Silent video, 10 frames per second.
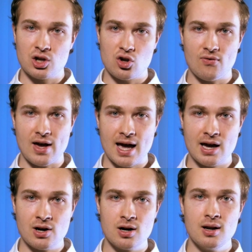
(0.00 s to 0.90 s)
you have a
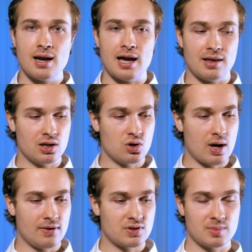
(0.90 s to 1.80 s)
header, and then you
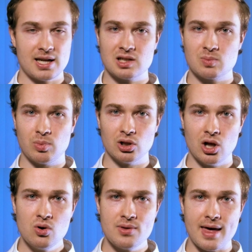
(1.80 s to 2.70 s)
have some text
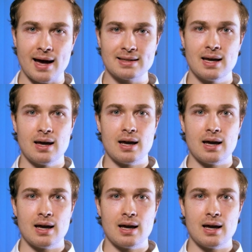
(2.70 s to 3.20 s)
below that,